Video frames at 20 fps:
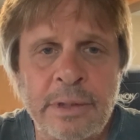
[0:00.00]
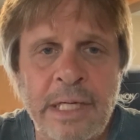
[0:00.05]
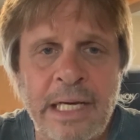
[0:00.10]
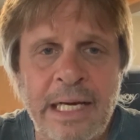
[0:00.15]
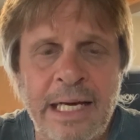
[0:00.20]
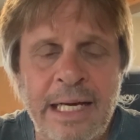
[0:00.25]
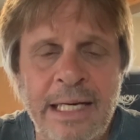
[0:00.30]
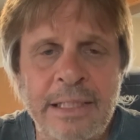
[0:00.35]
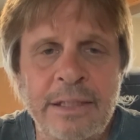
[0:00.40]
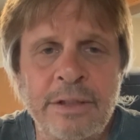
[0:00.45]

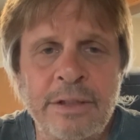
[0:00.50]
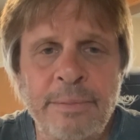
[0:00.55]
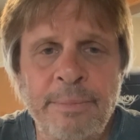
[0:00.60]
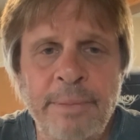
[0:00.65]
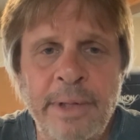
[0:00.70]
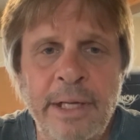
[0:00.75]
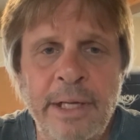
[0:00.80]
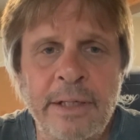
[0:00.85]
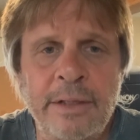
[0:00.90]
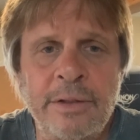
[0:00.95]

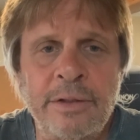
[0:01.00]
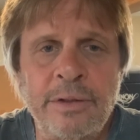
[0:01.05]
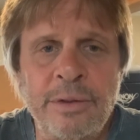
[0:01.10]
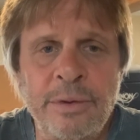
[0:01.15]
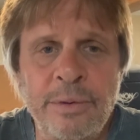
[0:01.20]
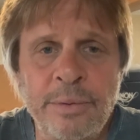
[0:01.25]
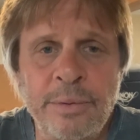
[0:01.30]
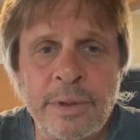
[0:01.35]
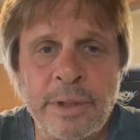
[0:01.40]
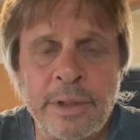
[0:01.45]
on-demand
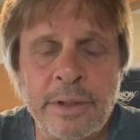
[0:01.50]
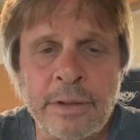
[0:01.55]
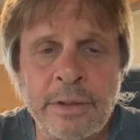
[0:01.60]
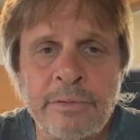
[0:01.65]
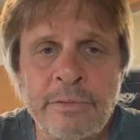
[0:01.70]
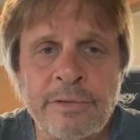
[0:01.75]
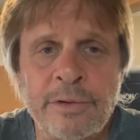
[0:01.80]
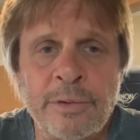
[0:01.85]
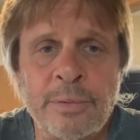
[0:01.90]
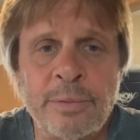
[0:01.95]
unit
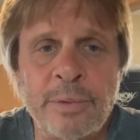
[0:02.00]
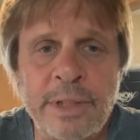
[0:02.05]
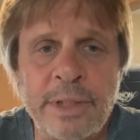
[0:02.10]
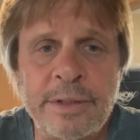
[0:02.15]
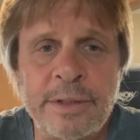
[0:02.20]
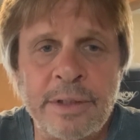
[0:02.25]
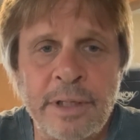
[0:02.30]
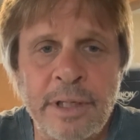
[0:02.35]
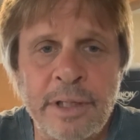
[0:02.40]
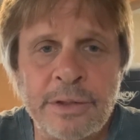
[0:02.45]
for
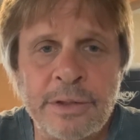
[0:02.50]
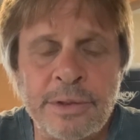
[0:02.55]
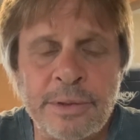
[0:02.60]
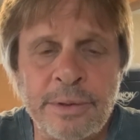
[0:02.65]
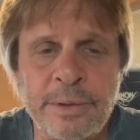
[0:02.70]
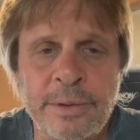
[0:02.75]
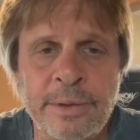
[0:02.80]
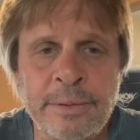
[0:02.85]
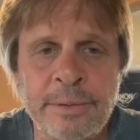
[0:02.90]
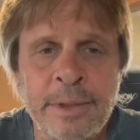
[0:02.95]

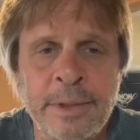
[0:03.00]
residential,